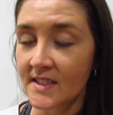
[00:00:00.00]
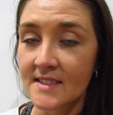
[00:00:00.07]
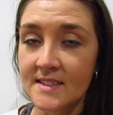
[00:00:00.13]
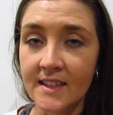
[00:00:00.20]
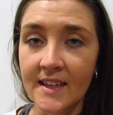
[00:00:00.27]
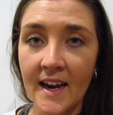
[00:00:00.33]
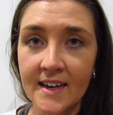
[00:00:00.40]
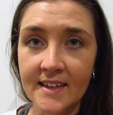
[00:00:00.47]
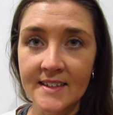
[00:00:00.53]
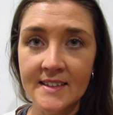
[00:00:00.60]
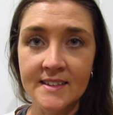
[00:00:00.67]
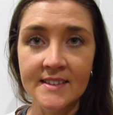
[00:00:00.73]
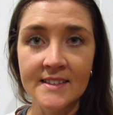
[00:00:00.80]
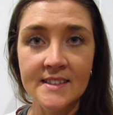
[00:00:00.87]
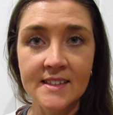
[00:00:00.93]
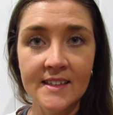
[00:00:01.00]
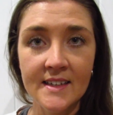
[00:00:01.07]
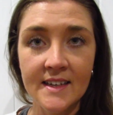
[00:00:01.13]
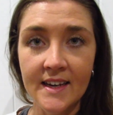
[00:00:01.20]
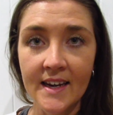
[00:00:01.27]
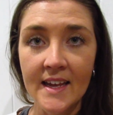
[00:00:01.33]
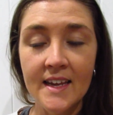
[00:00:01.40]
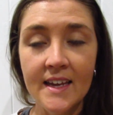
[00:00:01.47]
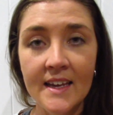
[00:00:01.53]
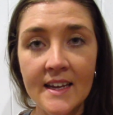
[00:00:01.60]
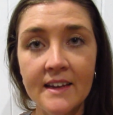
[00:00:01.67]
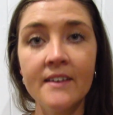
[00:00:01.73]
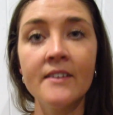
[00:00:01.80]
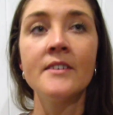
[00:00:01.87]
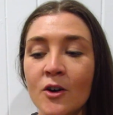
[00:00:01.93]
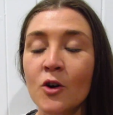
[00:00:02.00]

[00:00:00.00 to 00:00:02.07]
dislocated knee.